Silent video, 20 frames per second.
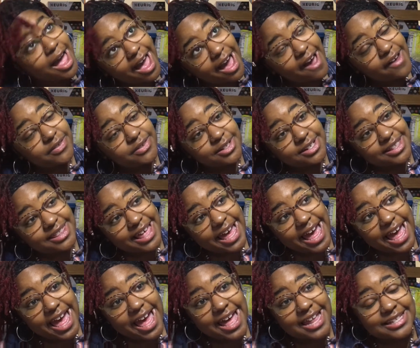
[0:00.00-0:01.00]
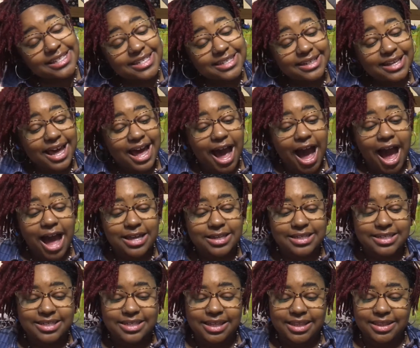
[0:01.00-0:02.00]
after that, I
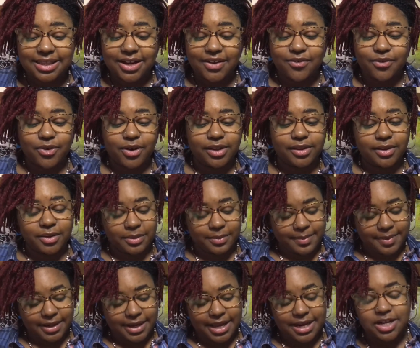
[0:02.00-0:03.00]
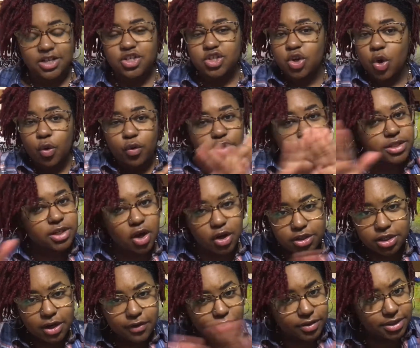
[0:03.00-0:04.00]
sit there for a little bit, and there's no cell
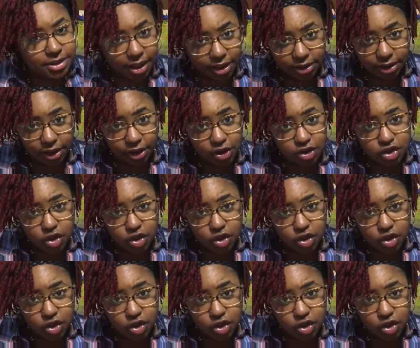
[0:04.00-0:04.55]
service down there.